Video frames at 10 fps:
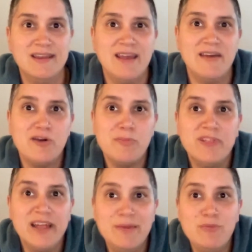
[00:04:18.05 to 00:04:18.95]
Now there are
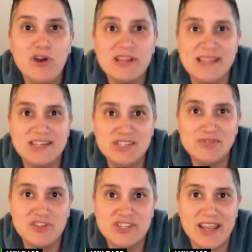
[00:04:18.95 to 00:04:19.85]
plenty more extensions
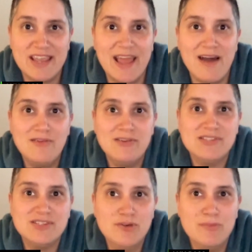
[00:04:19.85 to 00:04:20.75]
worth checking
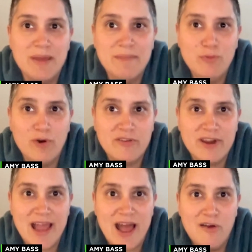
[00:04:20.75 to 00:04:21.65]
out, so you might be
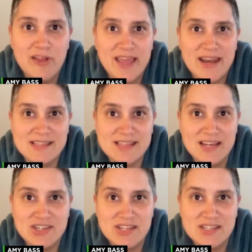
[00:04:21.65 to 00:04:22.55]
wondering how to get
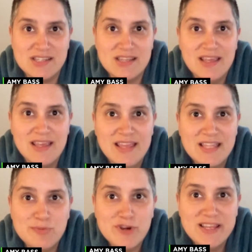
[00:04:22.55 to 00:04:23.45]
extensions.
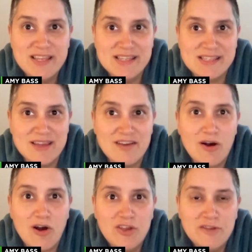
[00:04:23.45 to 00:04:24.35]
It's pretty easy.
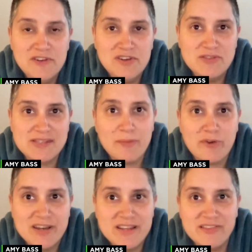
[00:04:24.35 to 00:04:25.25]
All you have to do is
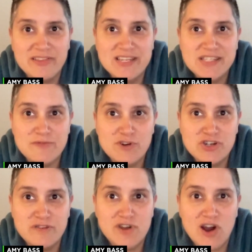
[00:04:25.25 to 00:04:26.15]
upgrade to the latest
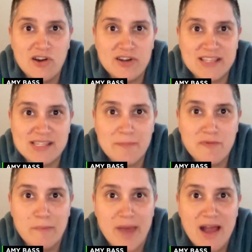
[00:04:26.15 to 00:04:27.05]
version of Docker Desktop
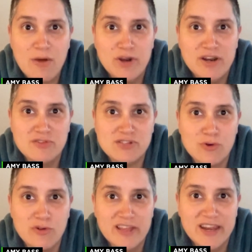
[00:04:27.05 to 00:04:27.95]
for Mac, Windows,
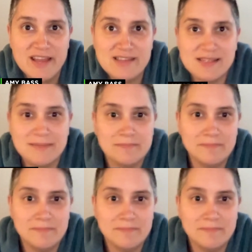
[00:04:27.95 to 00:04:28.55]
or Linux.